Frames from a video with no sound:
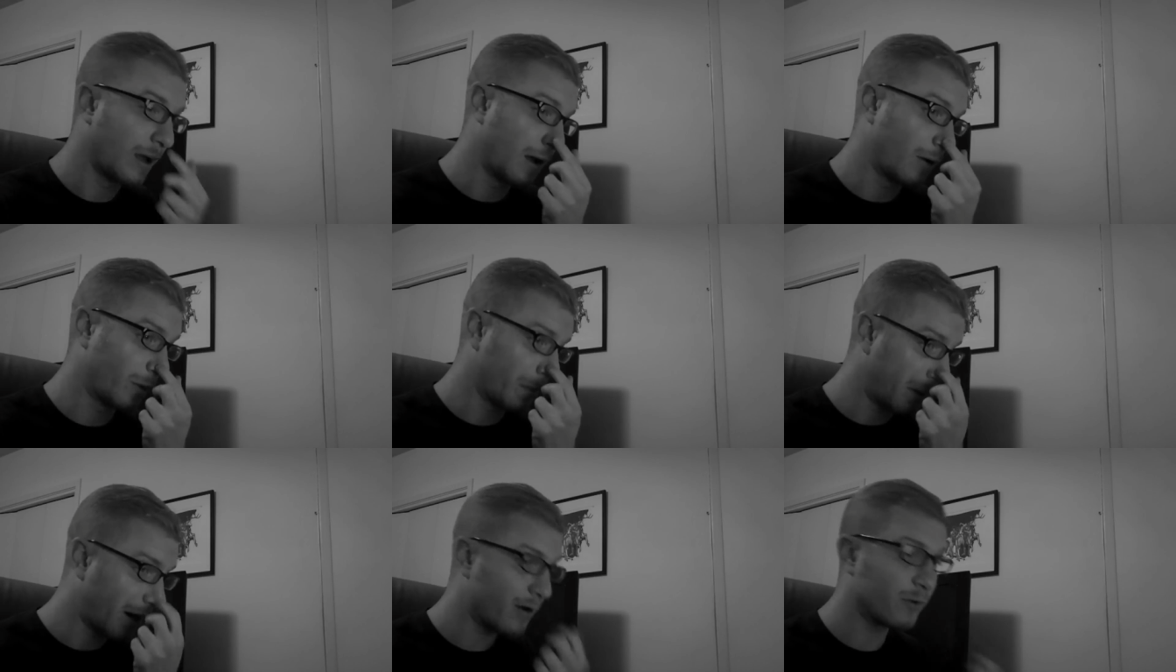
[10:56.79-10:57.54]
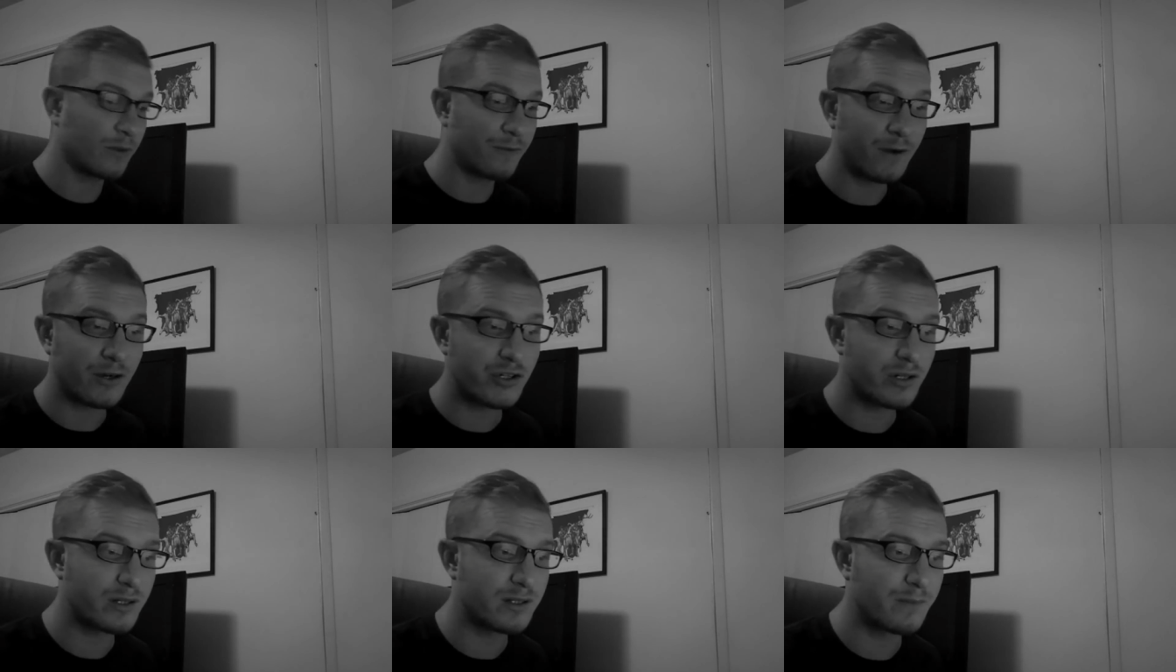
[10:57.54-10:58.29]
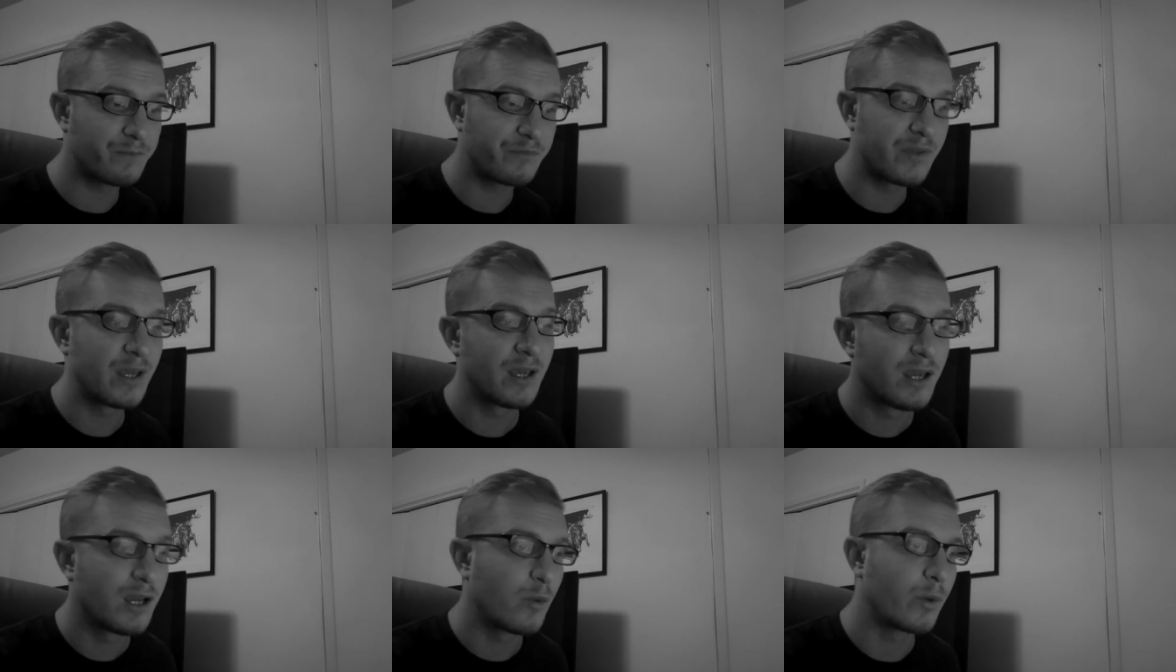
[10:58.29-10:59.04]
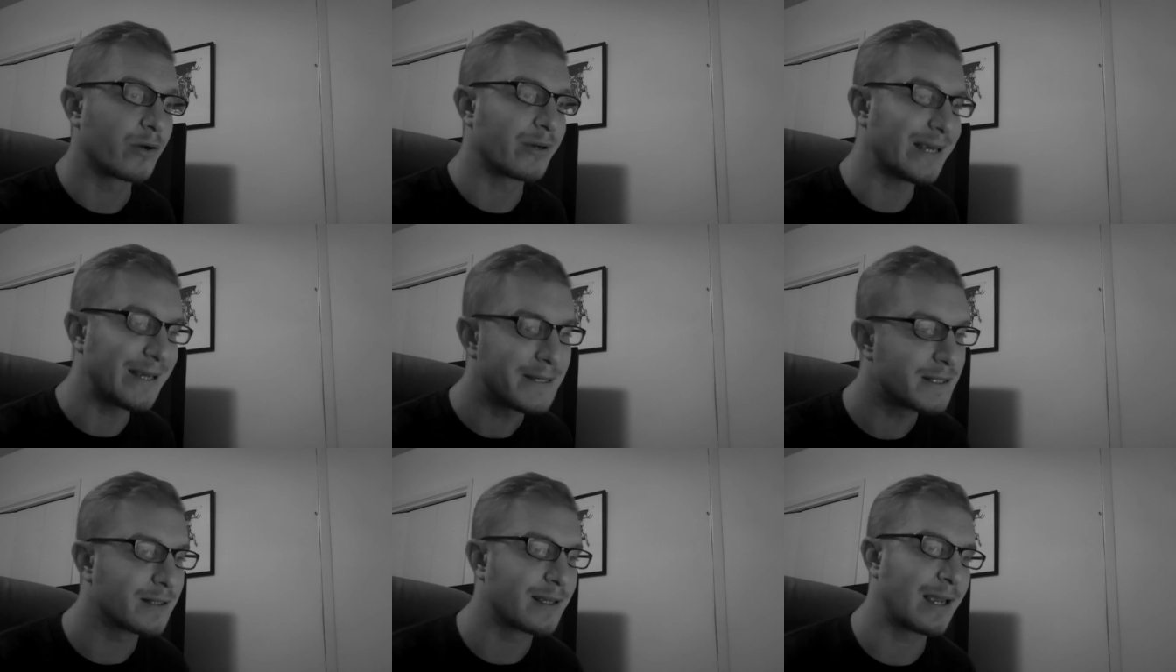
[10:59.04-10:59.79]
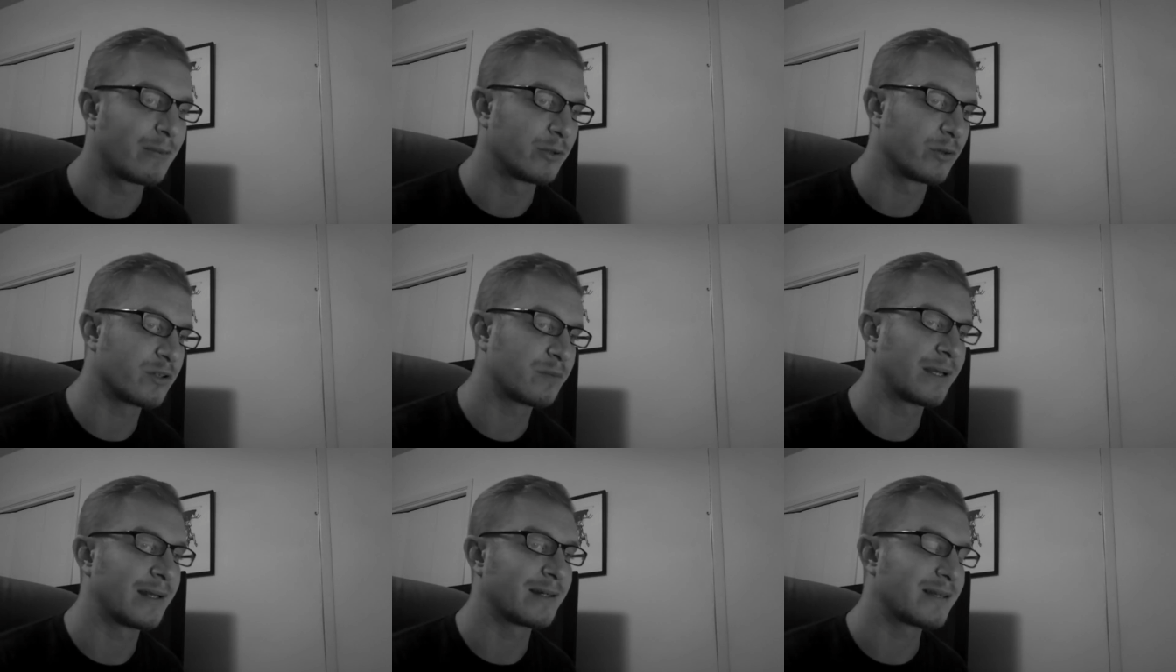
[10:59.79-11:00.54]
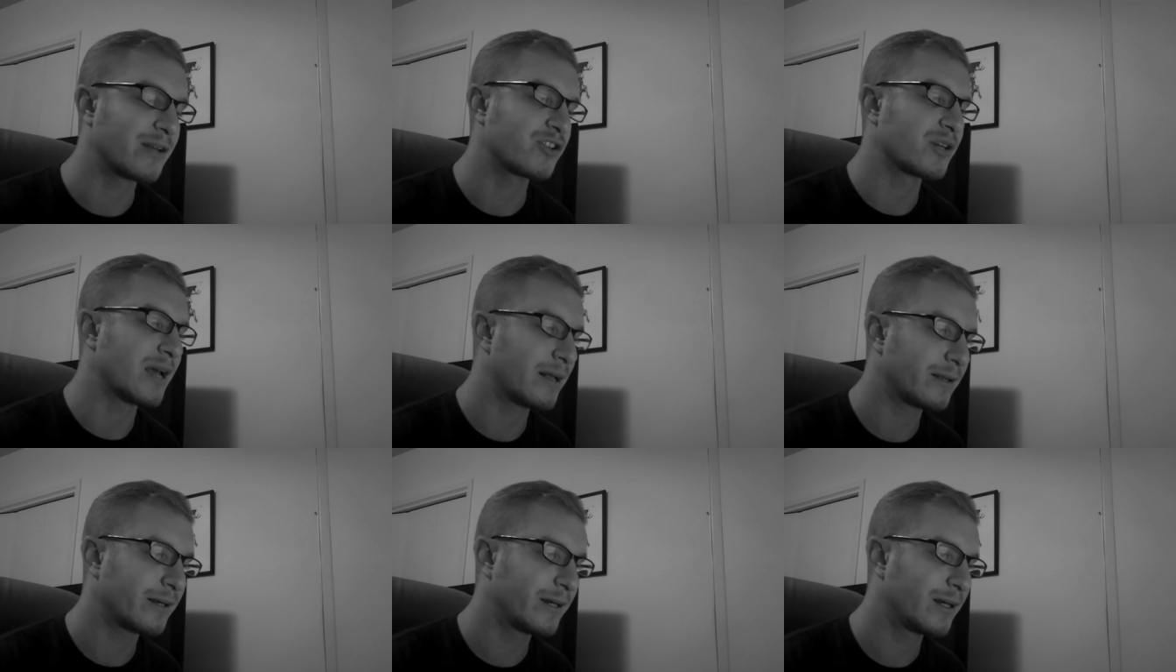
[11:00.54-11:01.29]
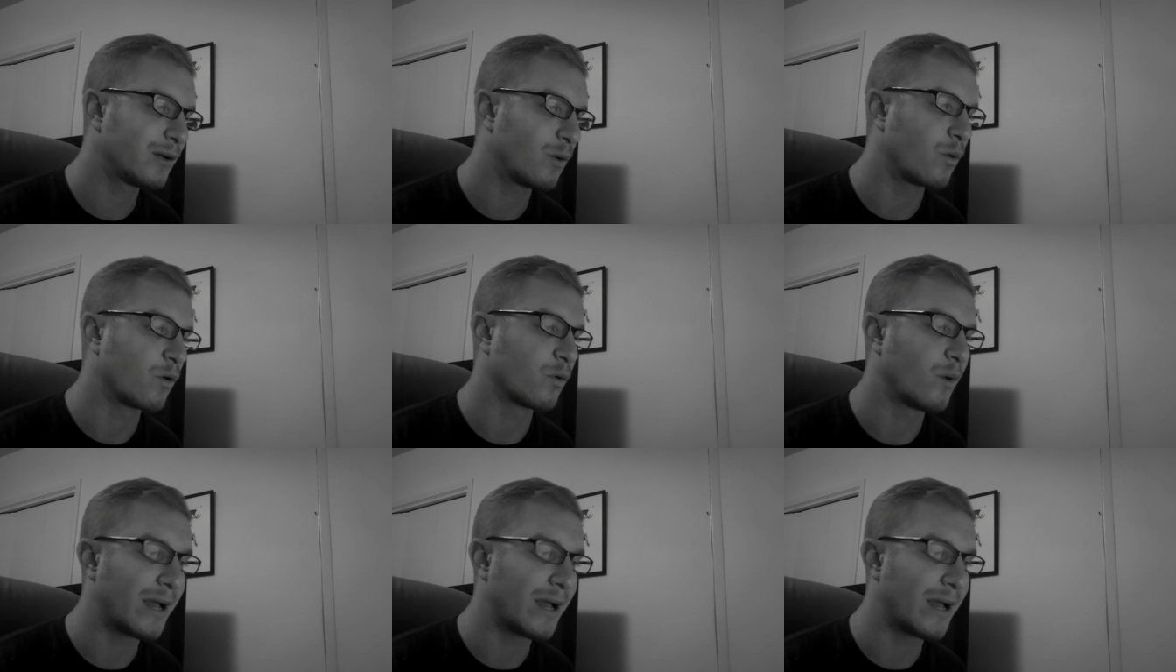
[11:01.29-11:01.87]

Uh, when paired with functionalism, we are easily able to explain intentionality or